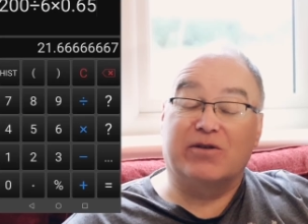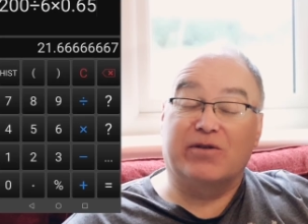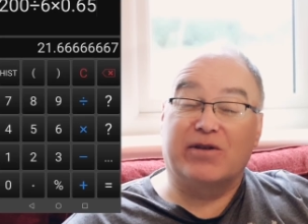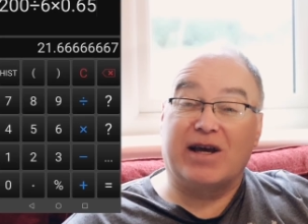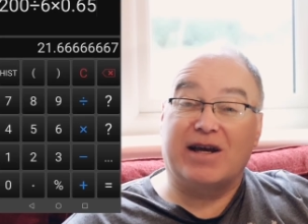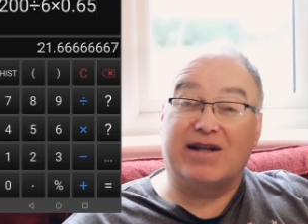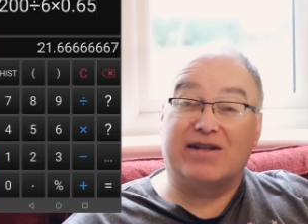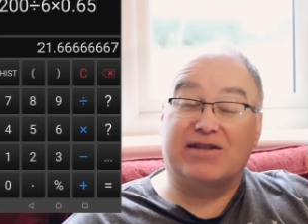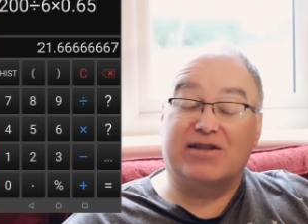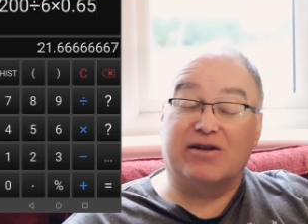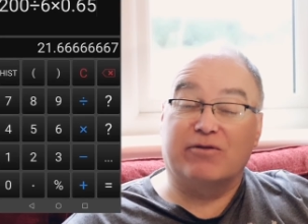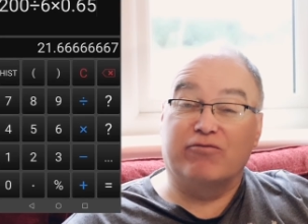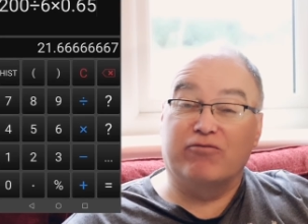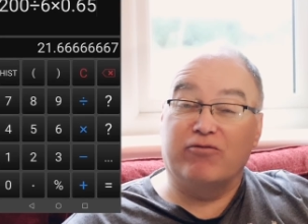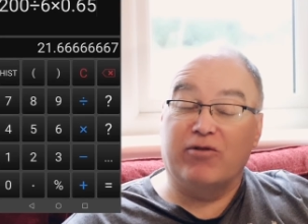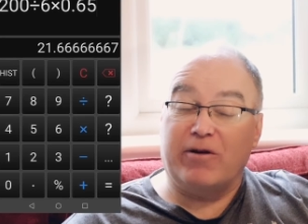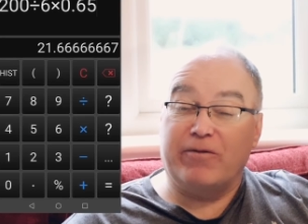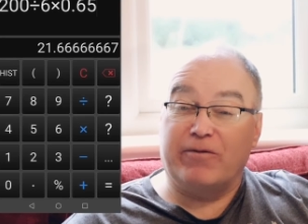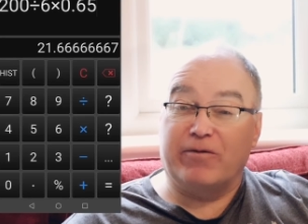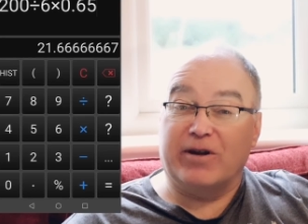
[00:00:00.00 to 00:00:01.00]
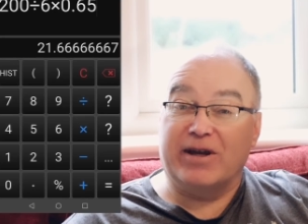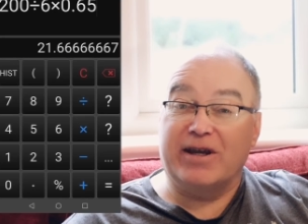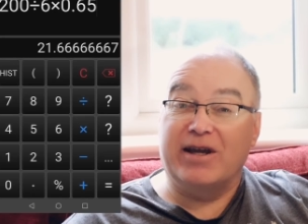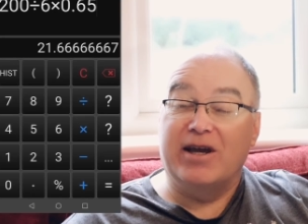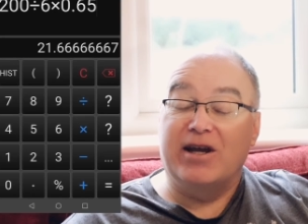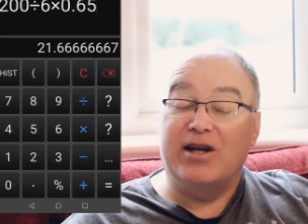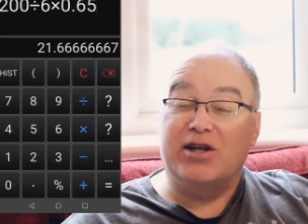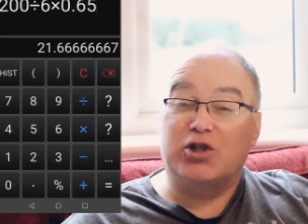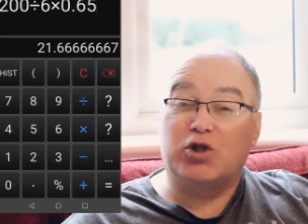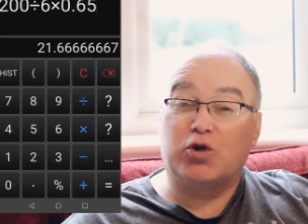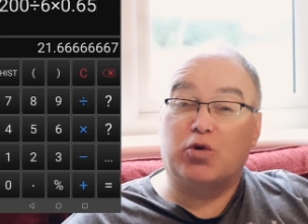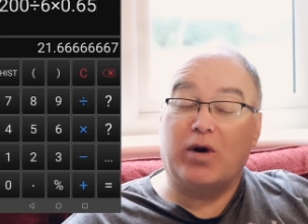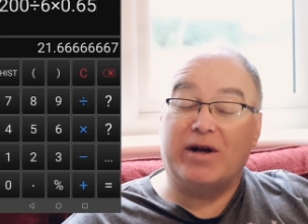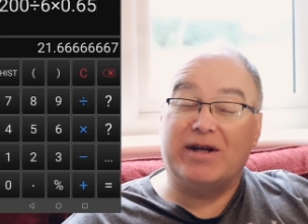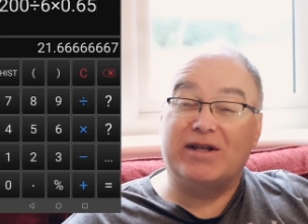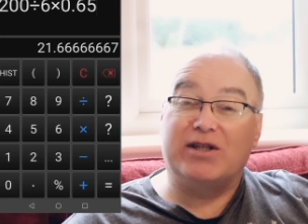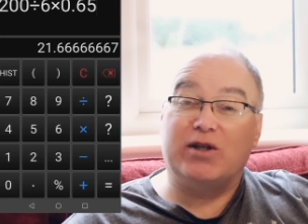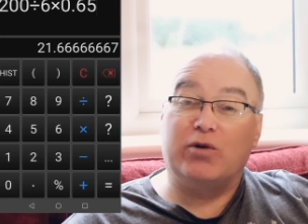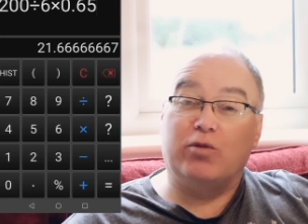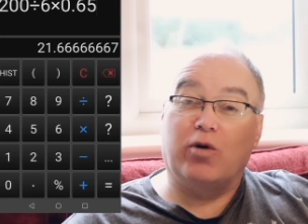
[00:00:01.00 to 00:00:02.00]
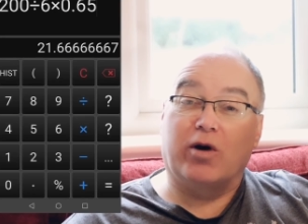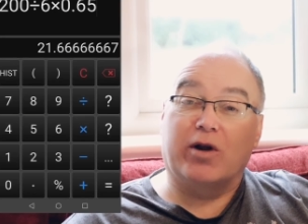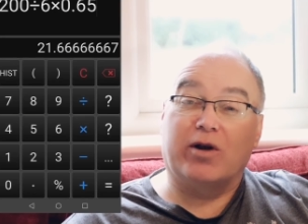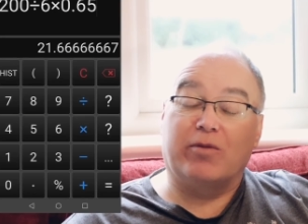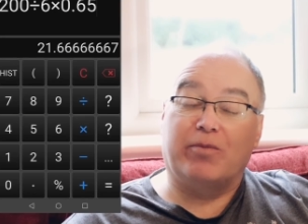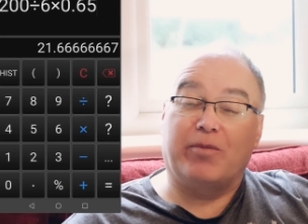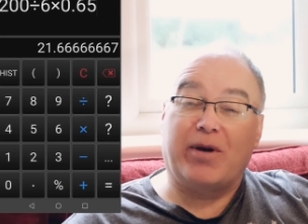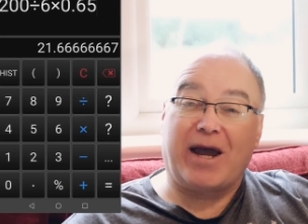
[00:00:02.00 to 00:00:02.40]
so that's roughly 21